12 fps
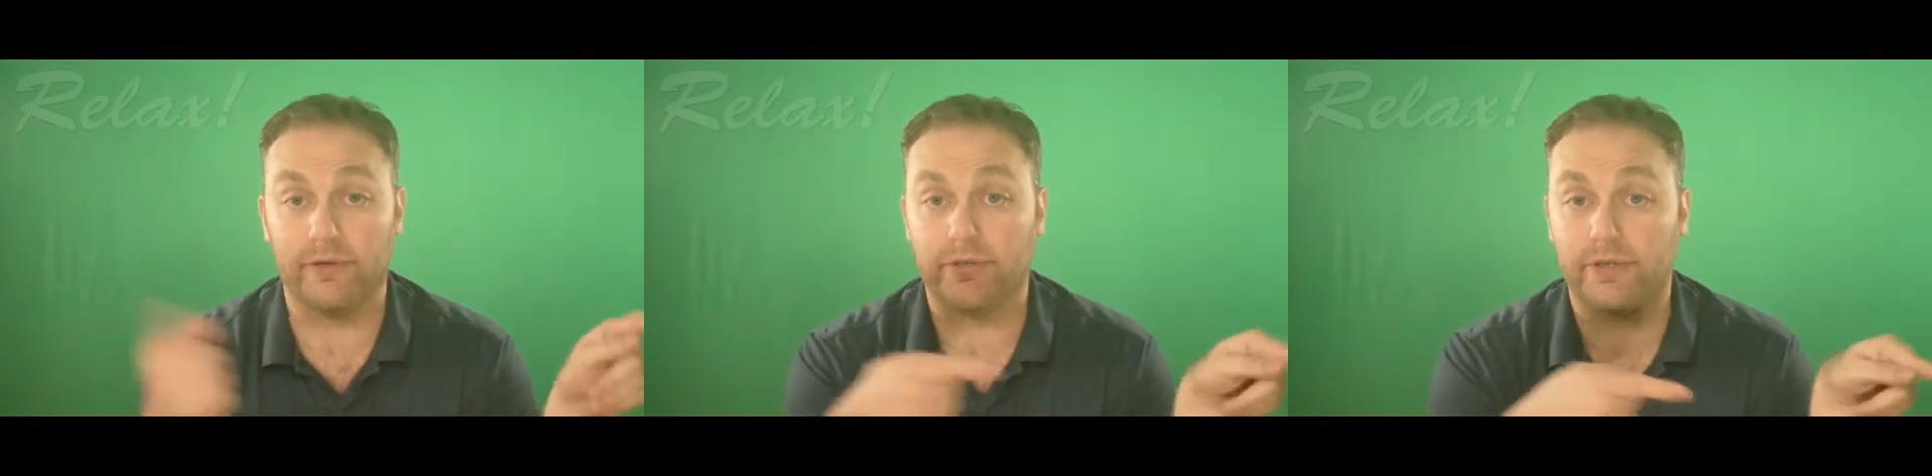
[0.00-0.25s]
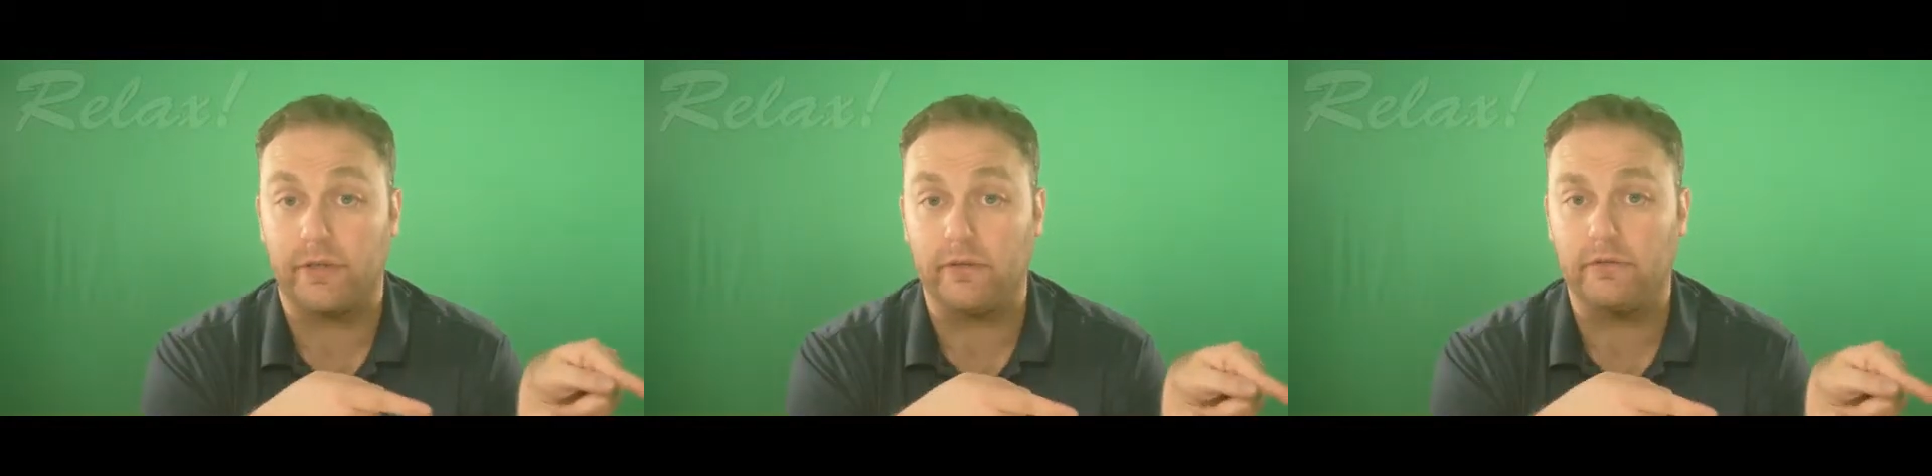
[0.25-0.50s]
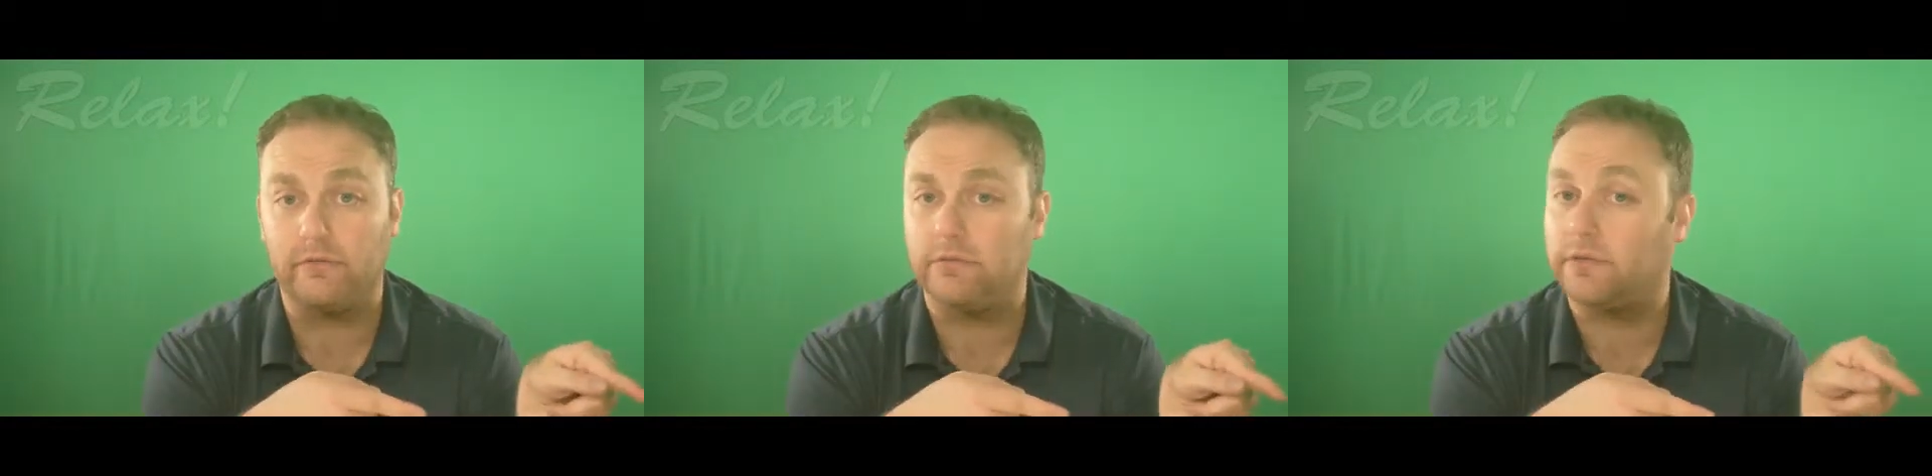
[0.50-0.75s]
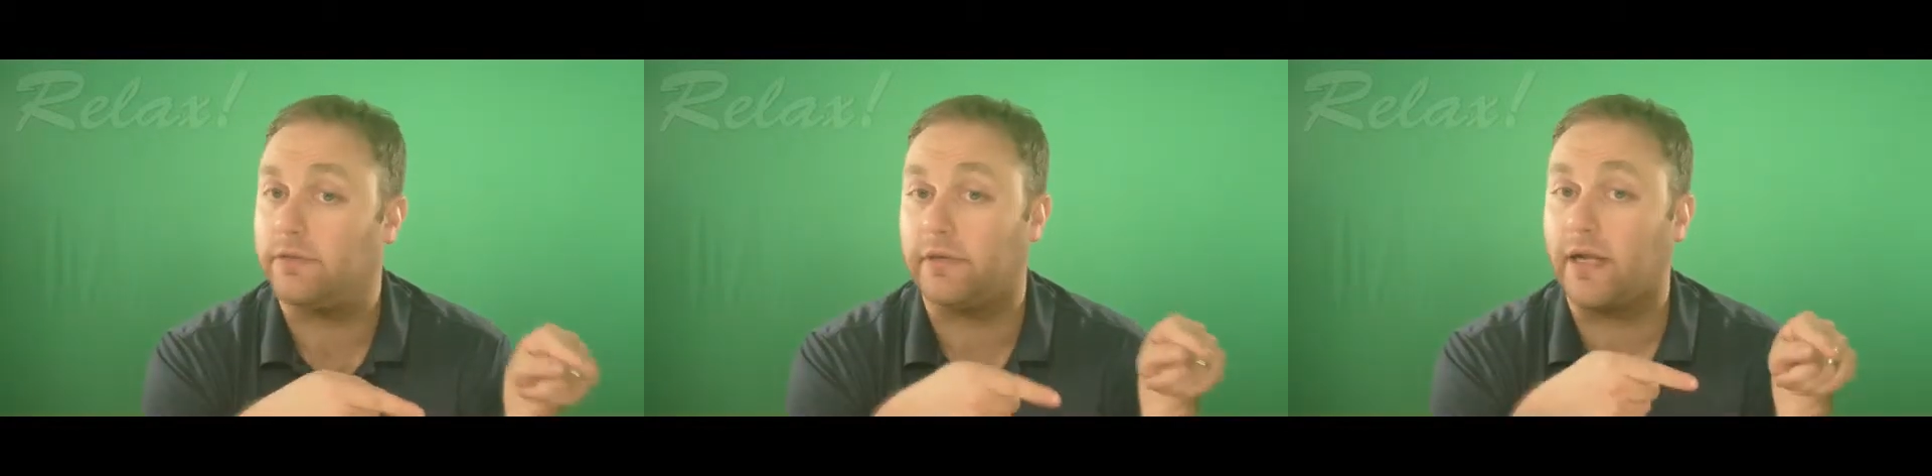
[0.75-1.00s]
in your journal,
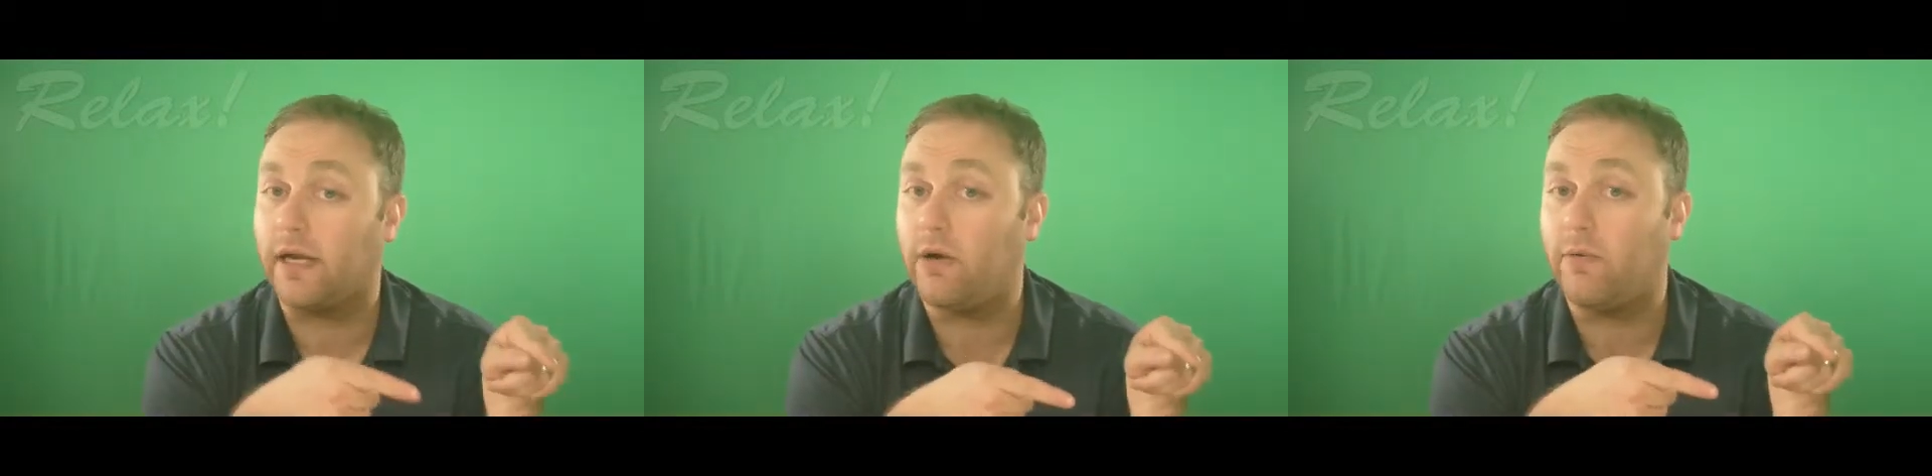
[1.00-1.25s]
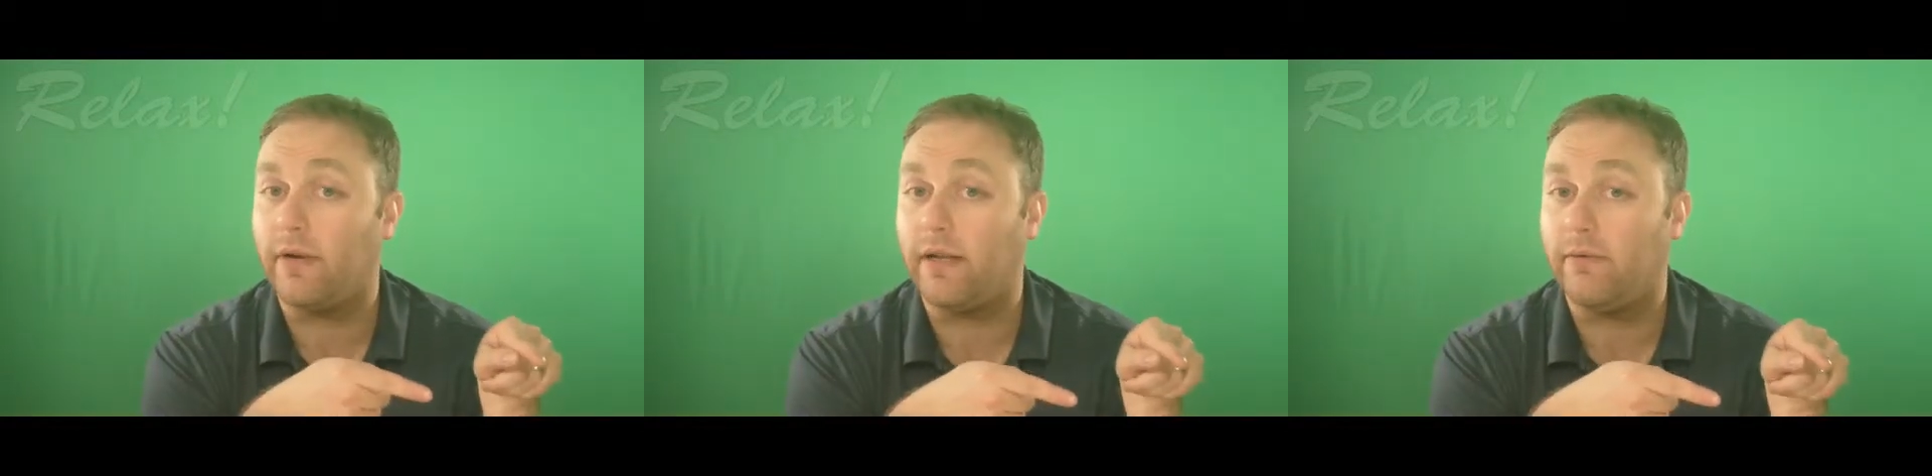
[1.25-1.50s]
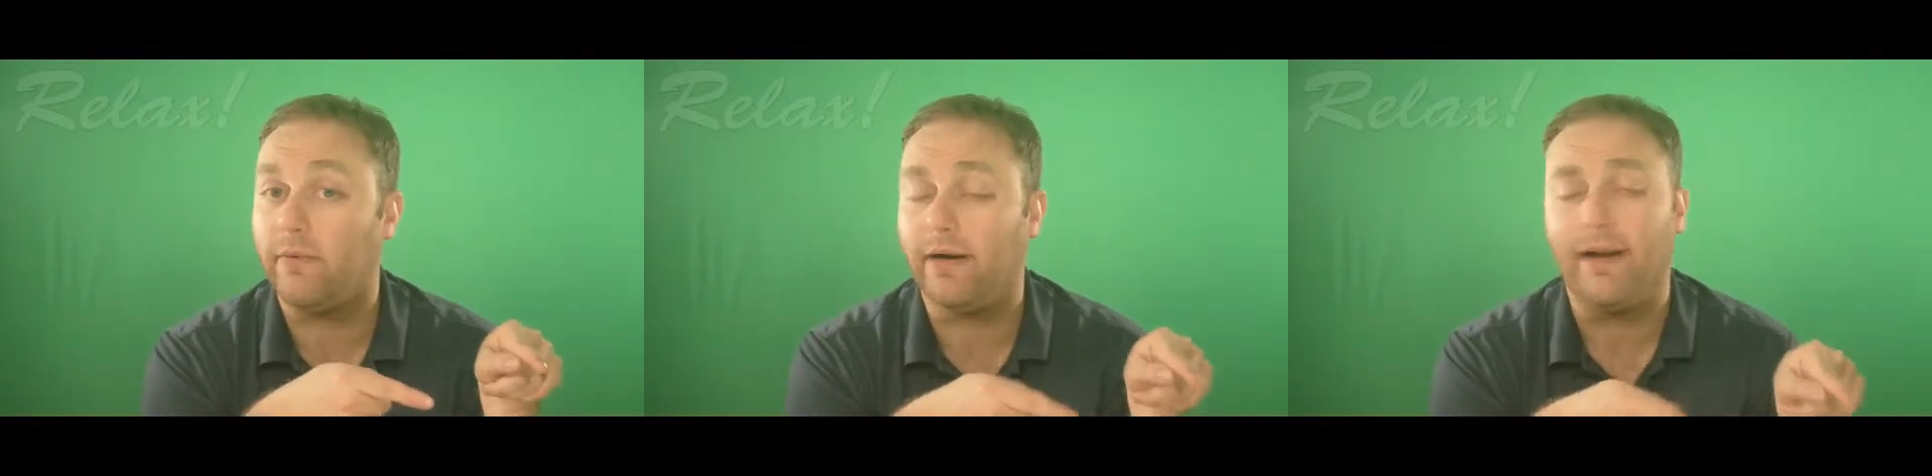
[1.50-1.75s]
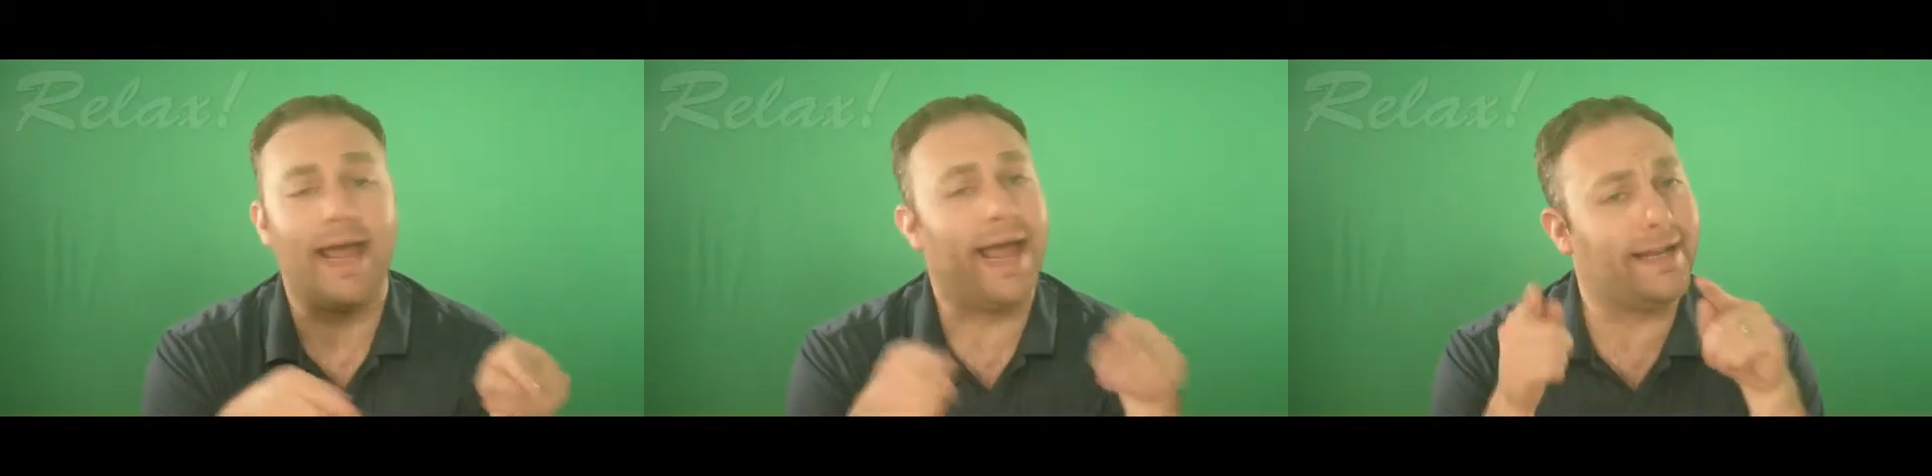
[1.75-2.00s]
so they're not going anywhere,